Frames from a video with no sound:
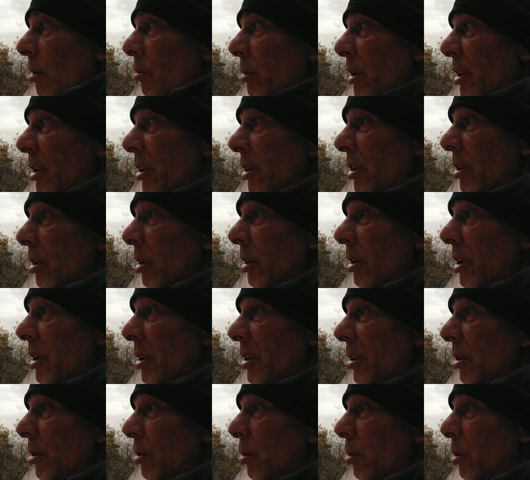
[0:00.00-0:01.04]
but it's not
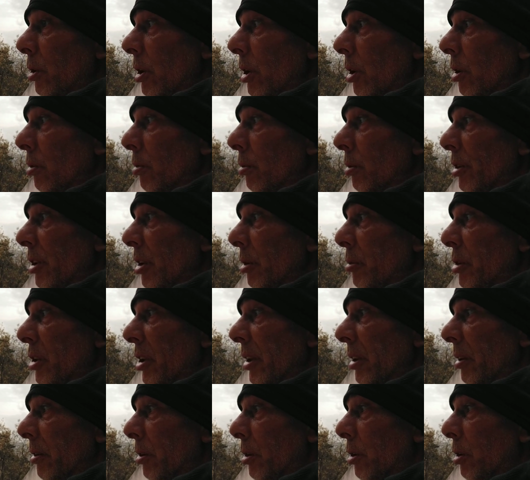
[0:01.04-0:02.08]
easy to grow. Some
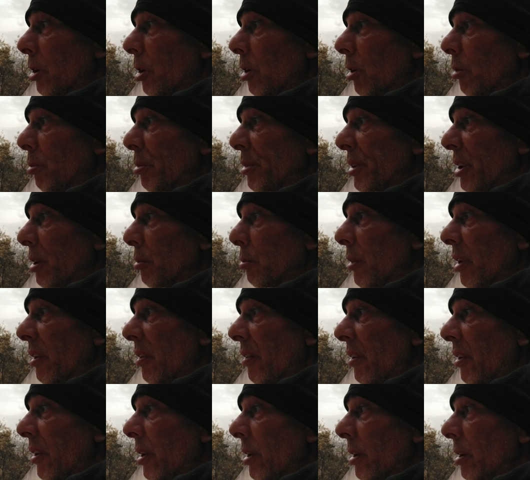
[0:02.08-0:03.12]
channels grow up in a
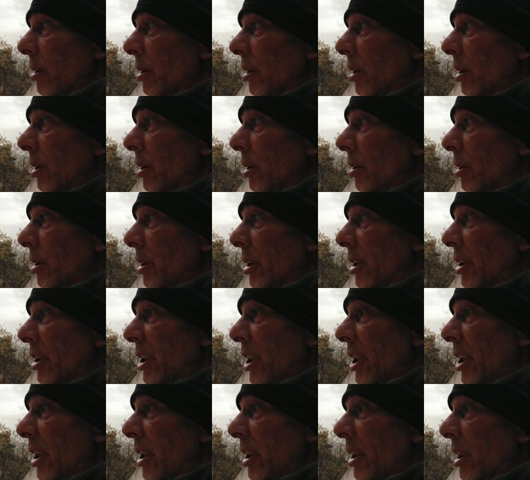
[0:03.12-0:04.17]
month, in a
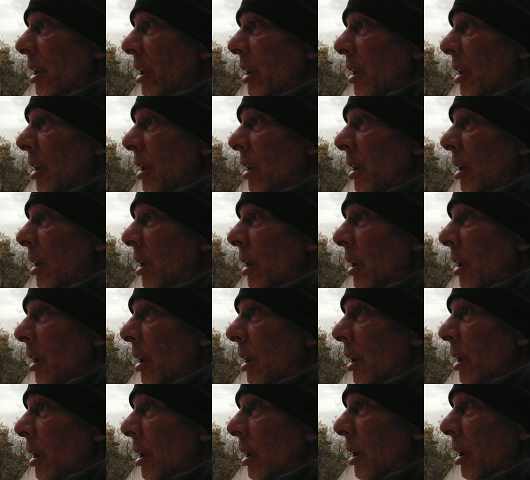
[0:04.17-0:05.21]
year.
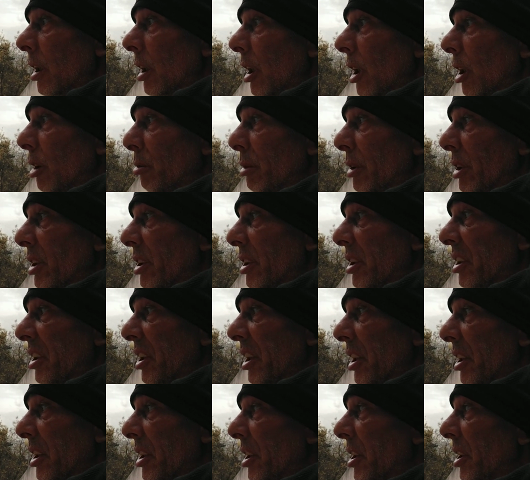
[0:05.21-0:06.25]
I've been
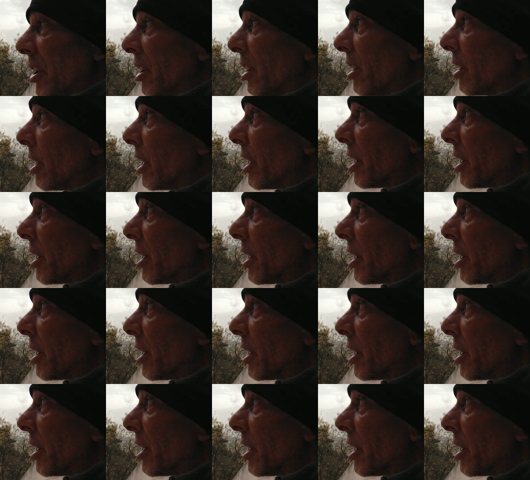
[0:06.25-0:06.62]
stuck here,